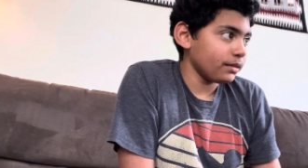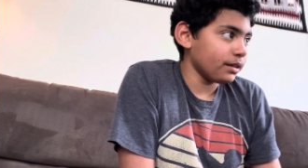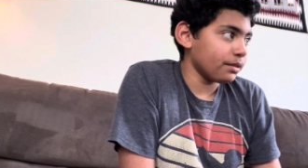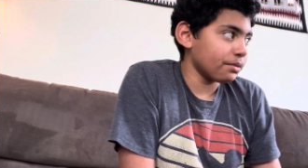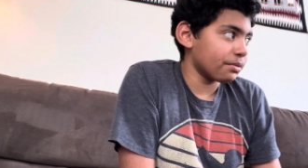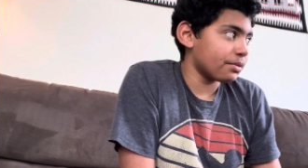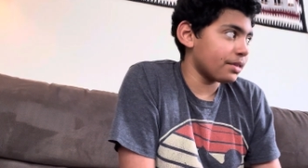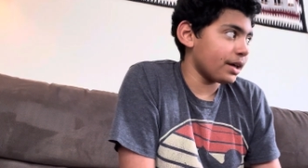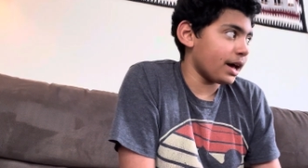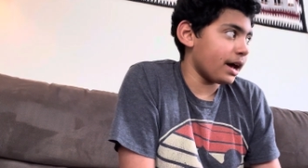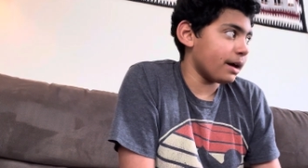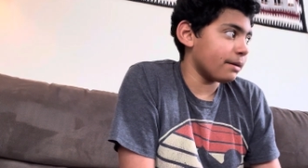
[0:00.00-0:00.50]

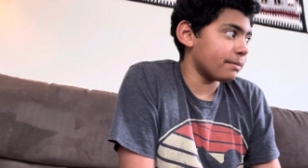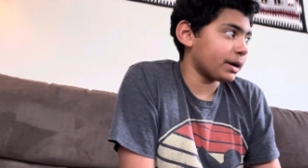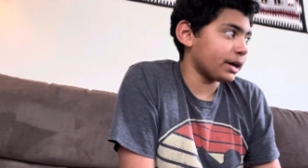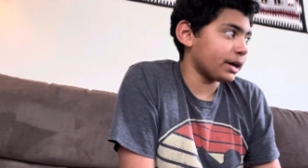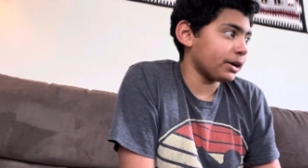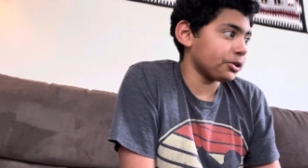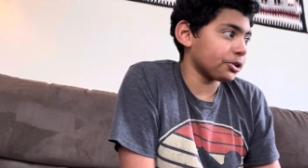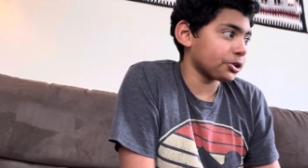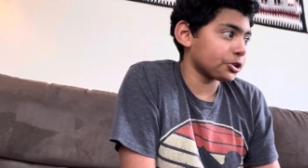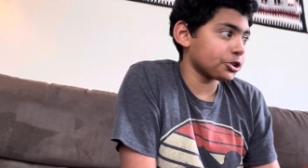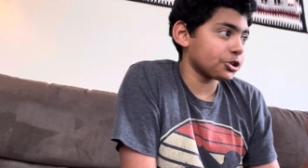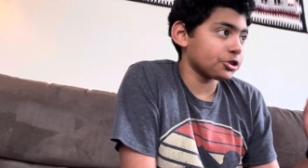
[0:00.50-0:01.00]
that
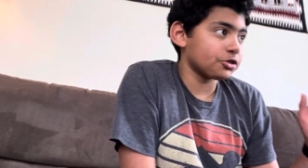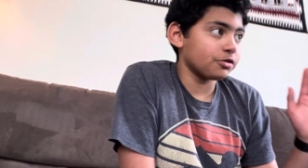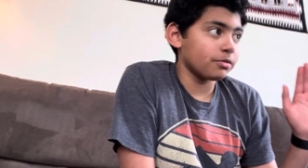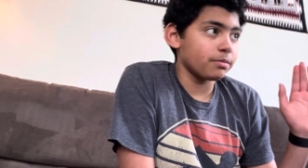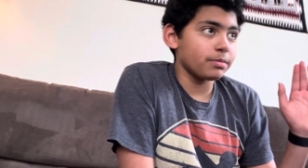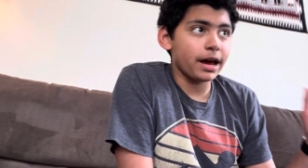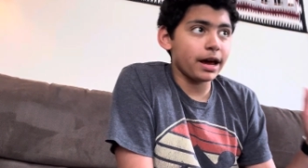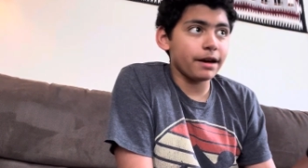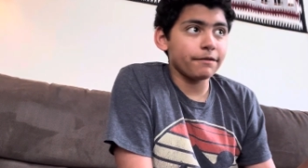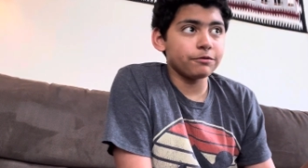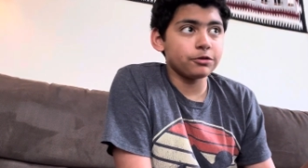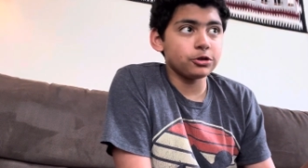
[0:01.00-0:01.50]
characters from
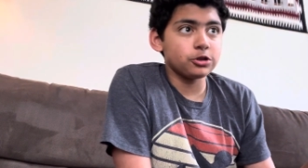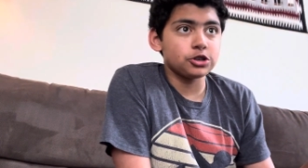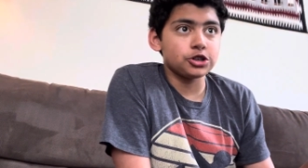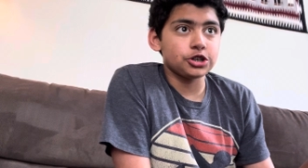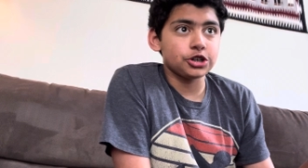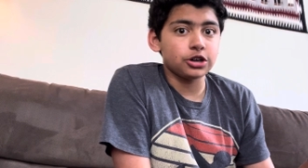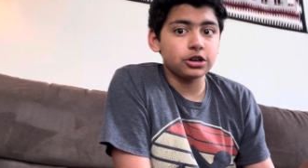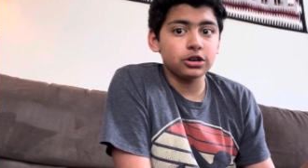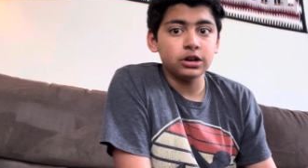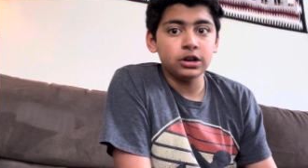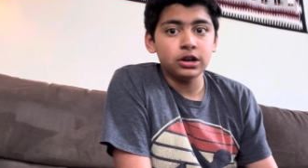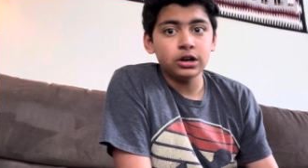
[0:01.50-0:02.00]
that
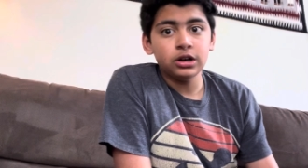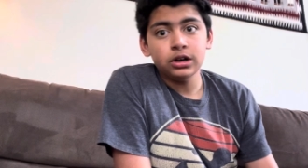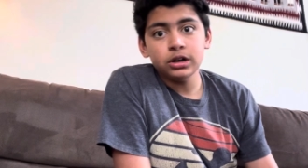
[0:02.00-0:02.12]
future